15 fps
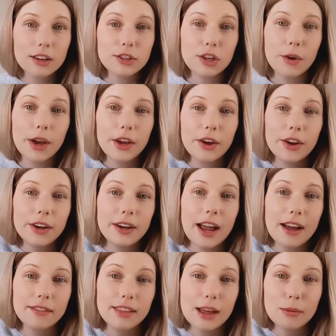so I couldn't
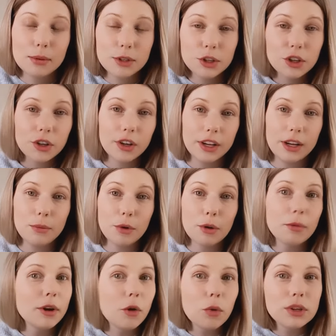have the epidural anymore,
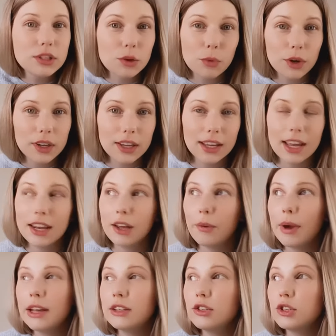but it wasn't working anyways.